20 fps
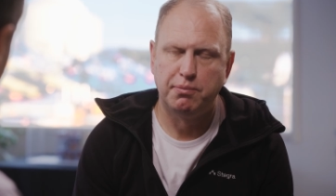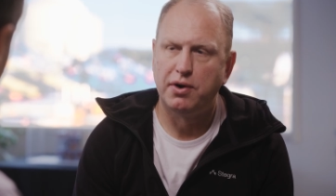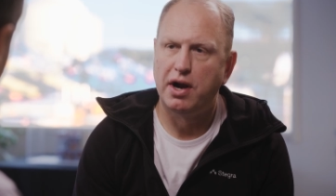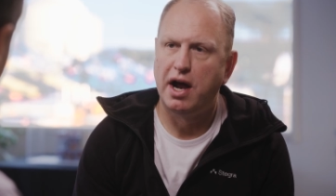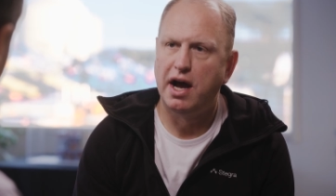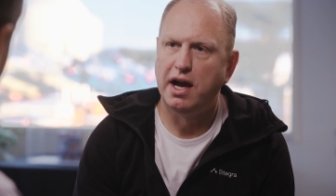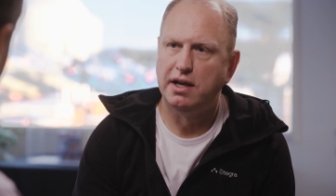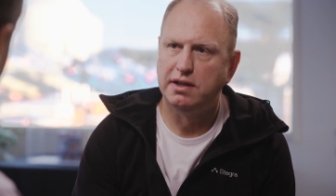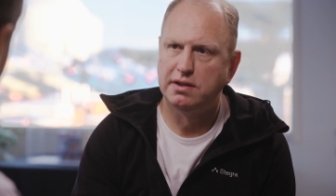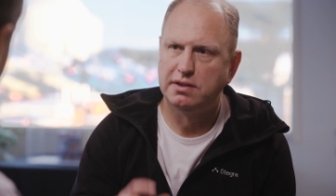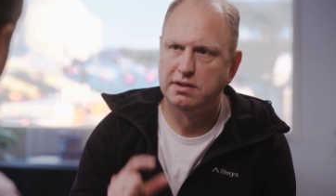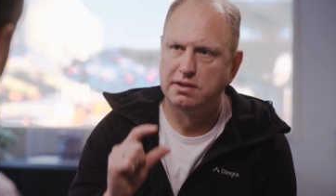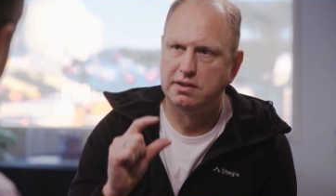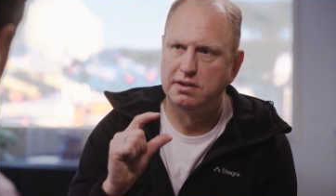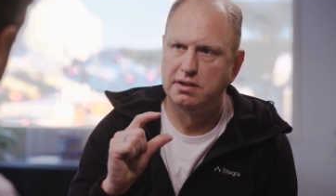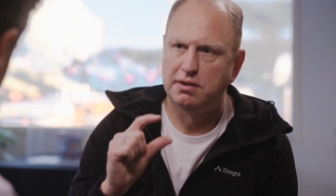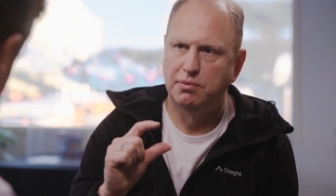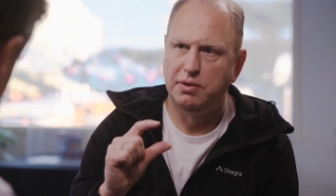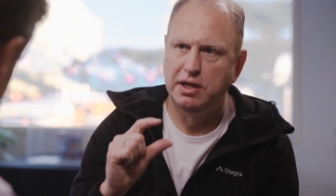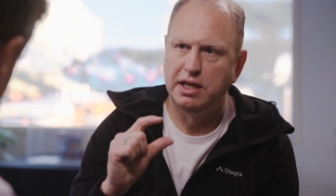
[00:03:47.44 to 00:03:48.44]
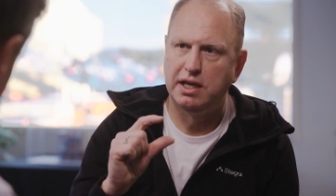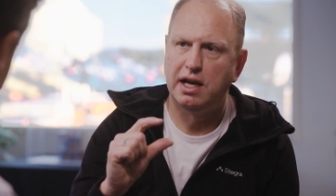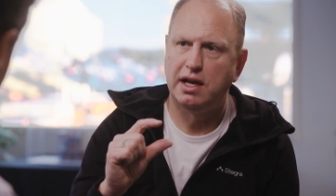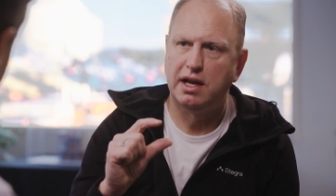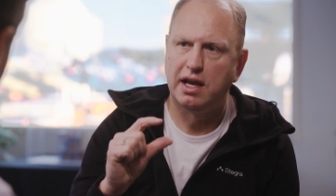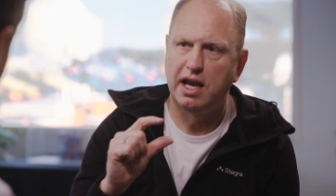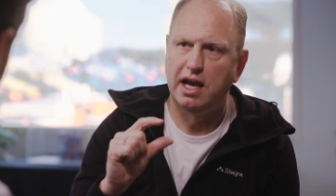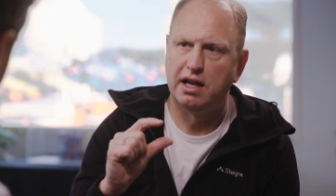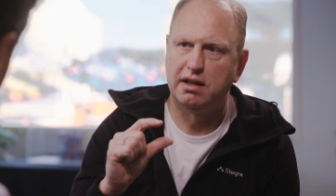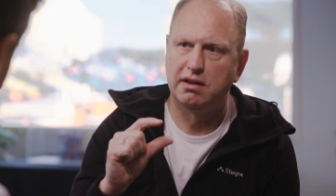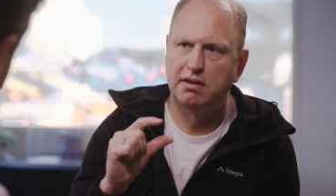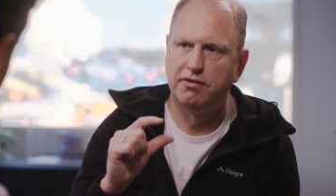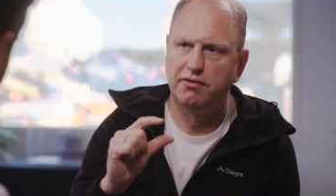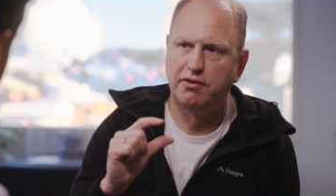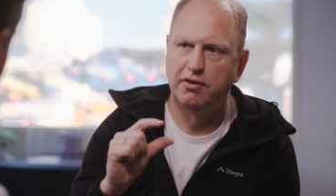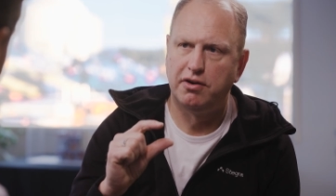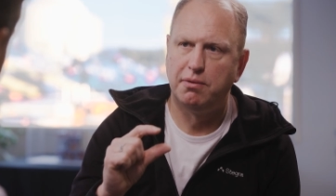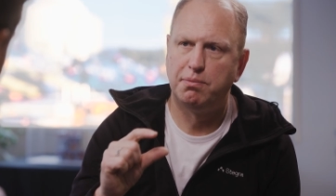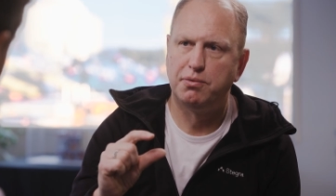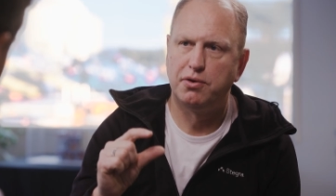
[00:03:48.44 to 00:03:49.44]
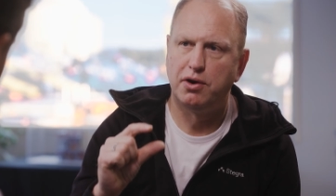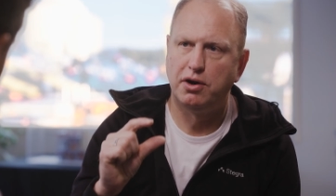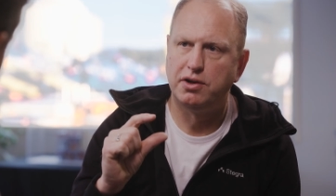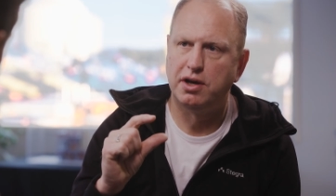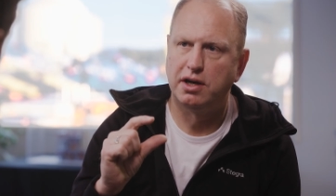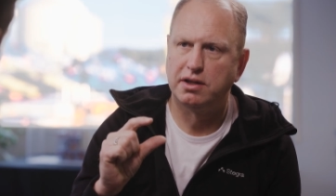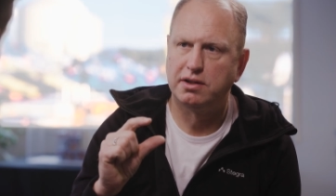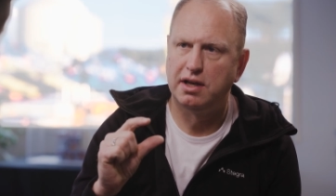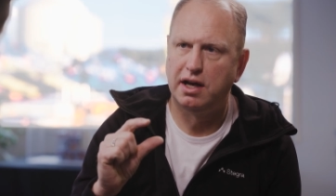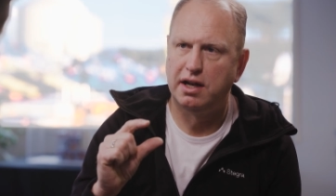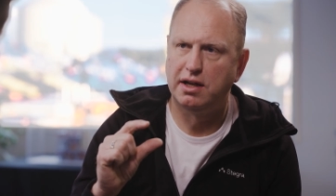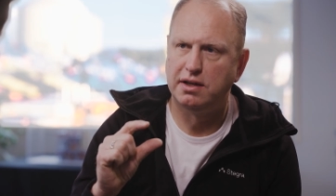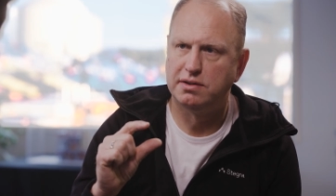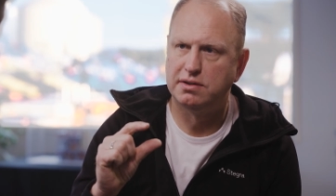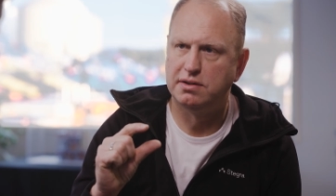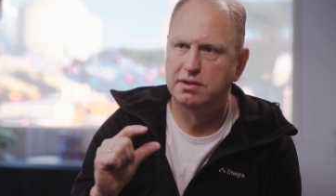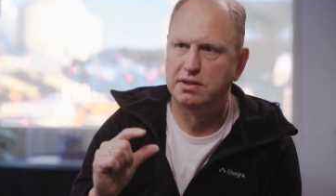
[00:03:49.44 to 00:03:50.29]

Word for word: price we can get for a product that is